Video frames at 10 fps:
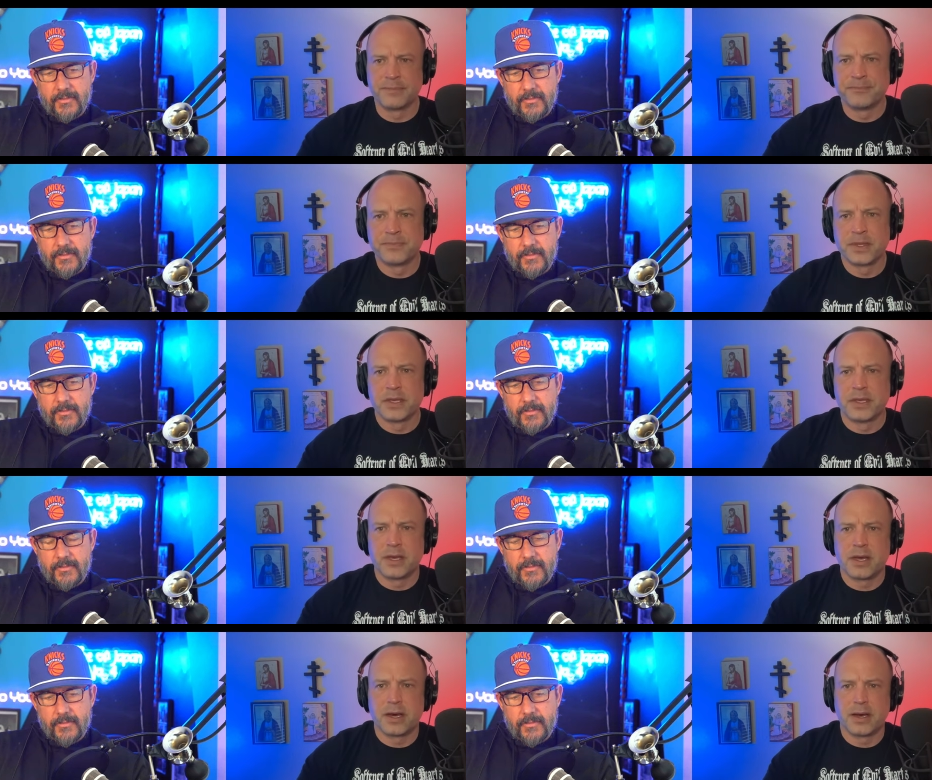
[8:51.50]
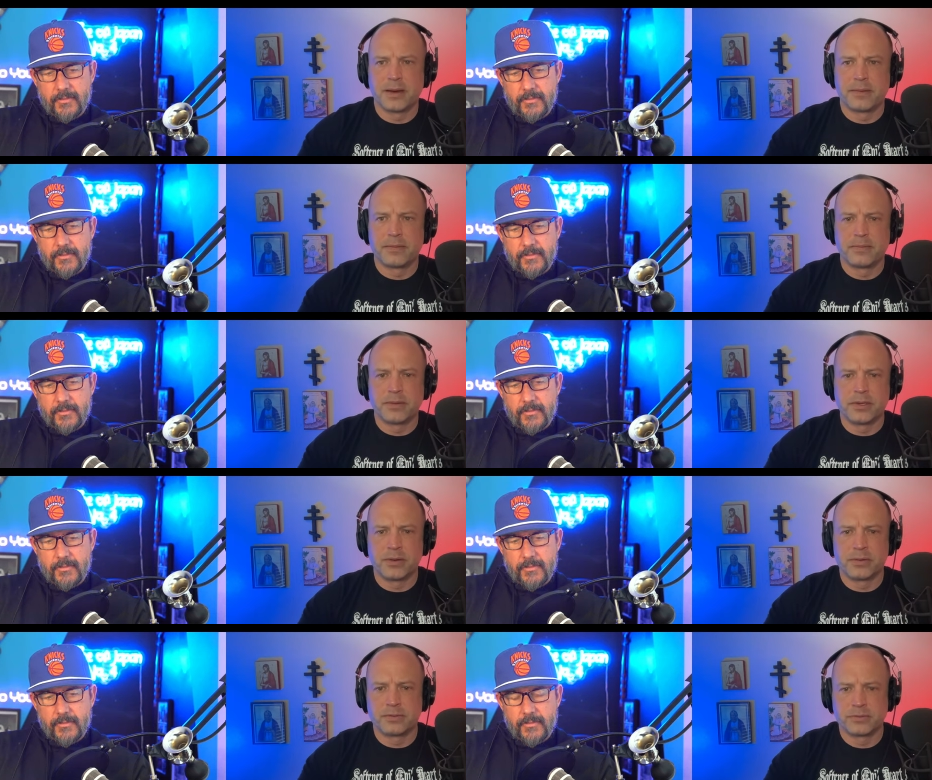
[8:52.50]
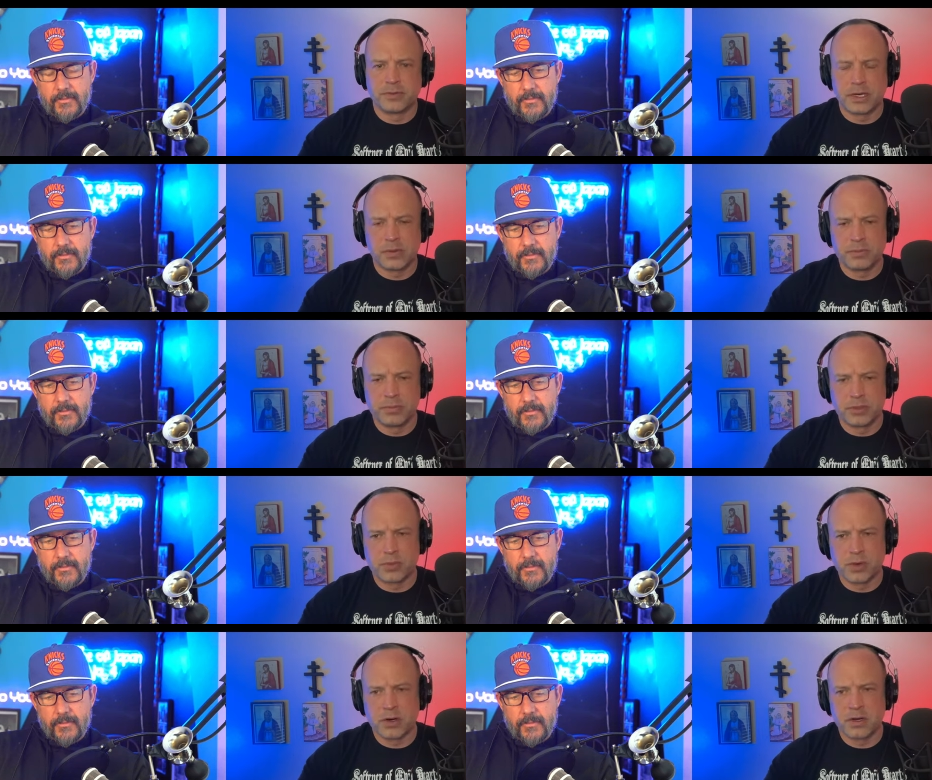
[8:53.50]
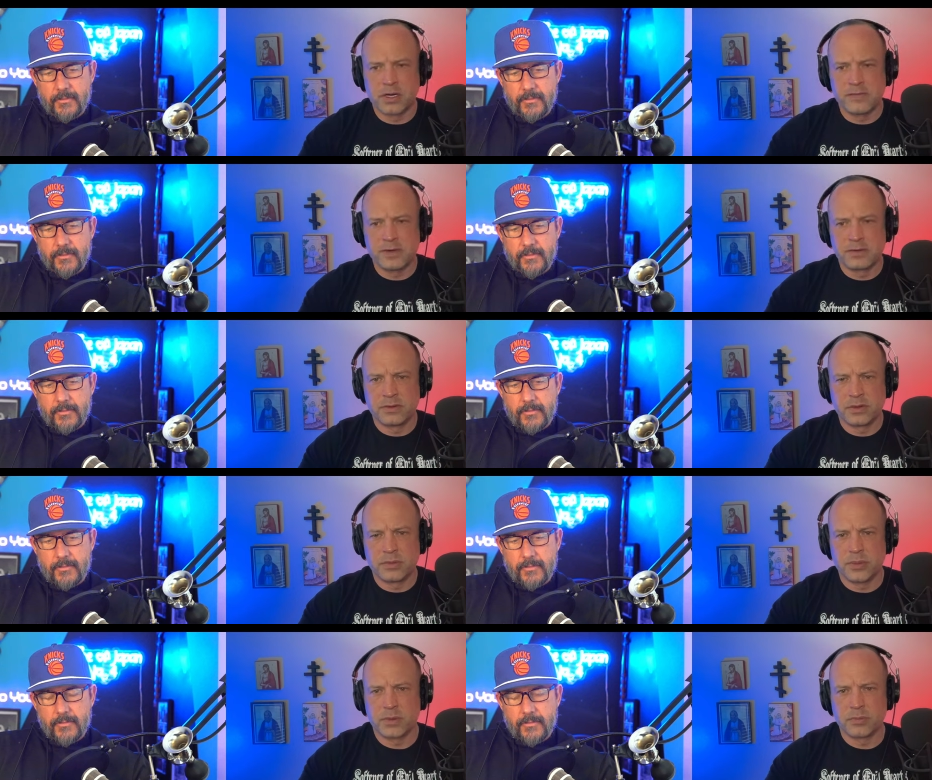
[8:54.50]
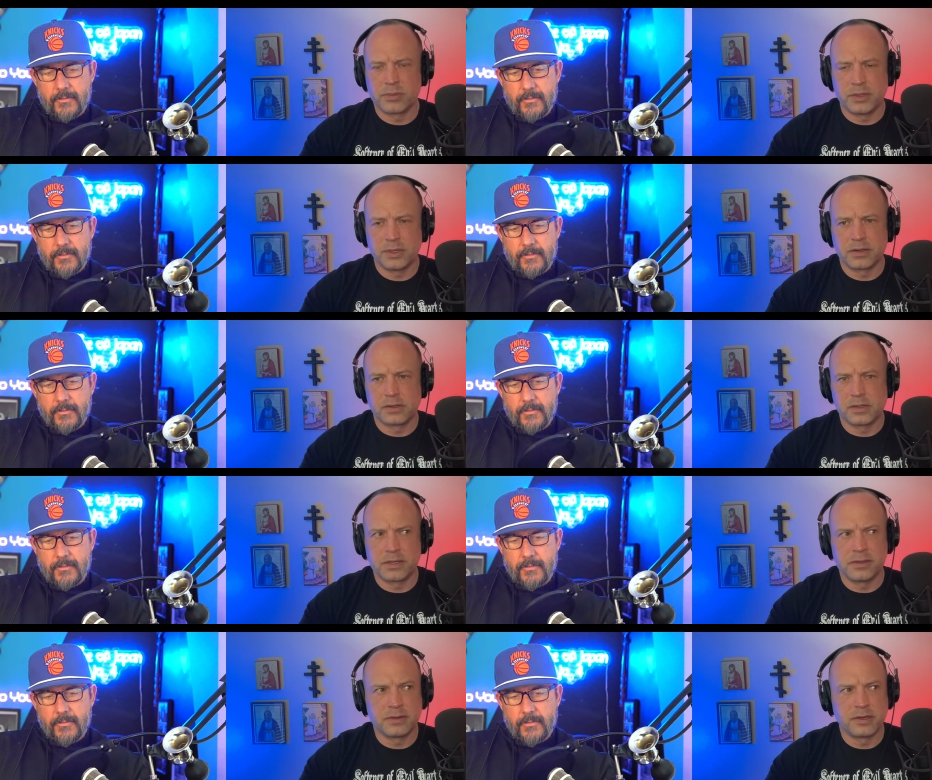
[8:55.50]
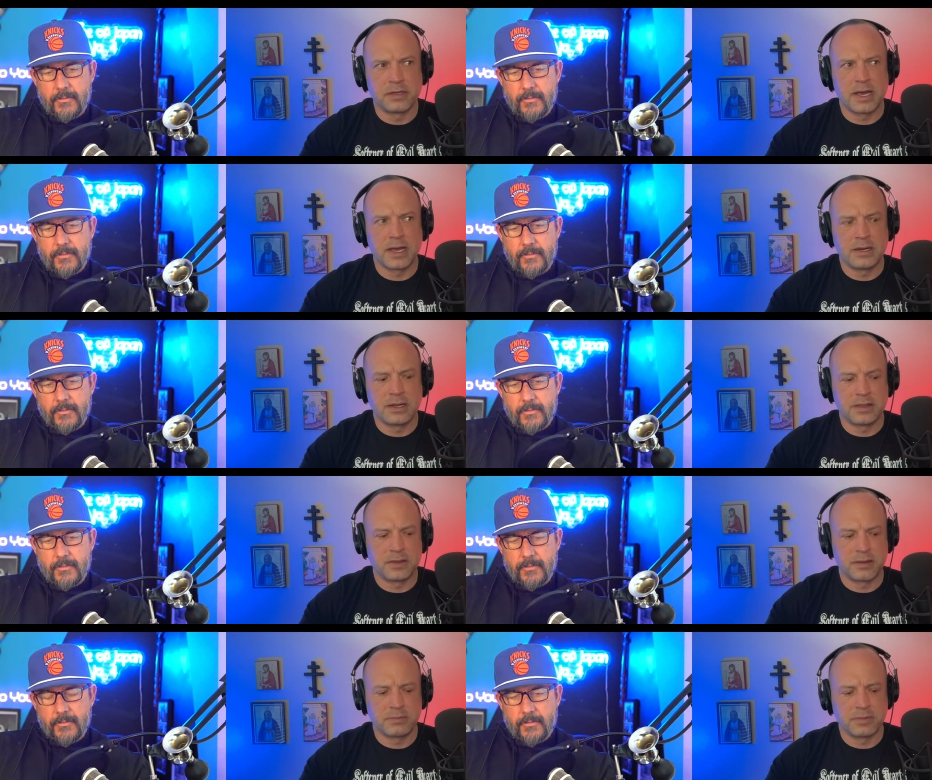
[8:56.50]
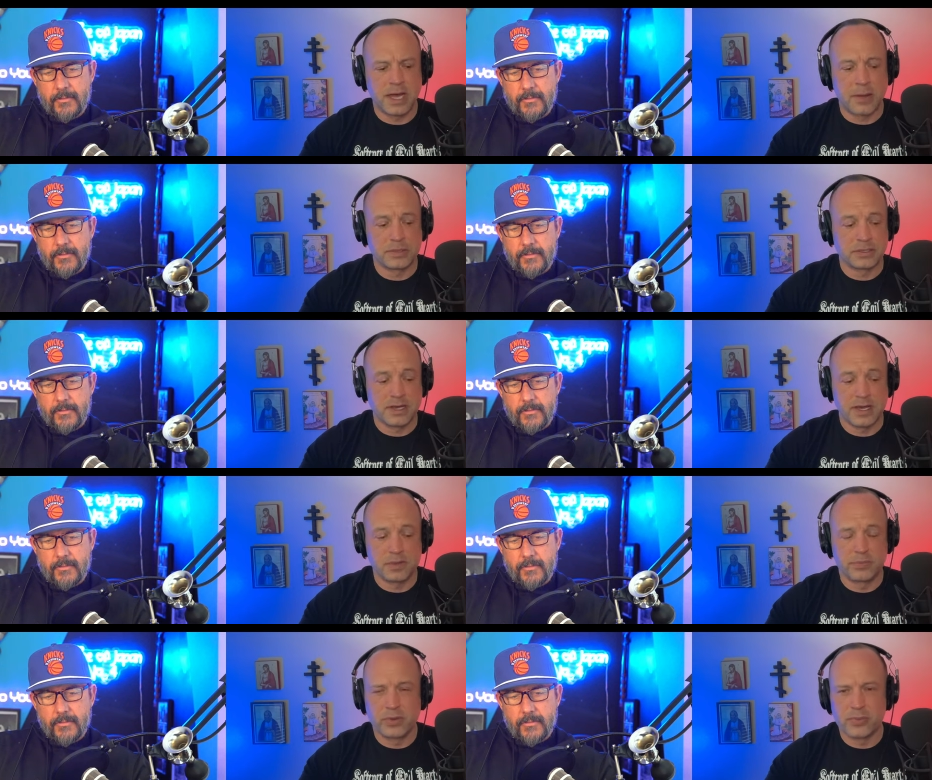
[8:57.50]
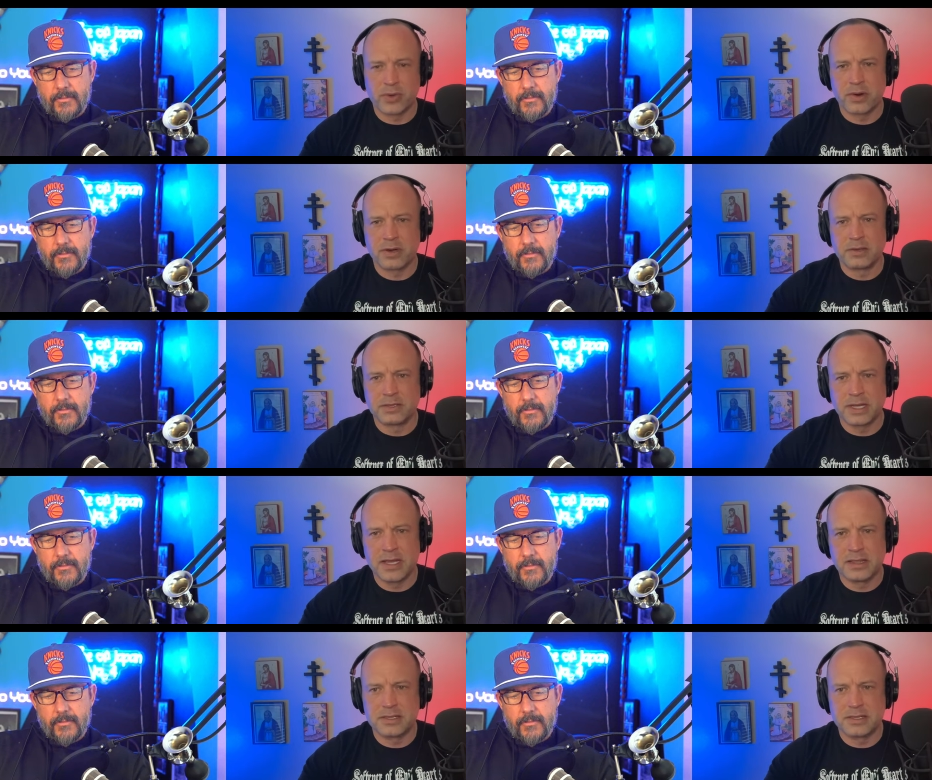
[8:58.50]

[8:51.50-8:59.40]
Speaker 1: and uh, you know, following Bill Maher, even though we weren't politically aligned, I thought I was aligned with Bill Maher on the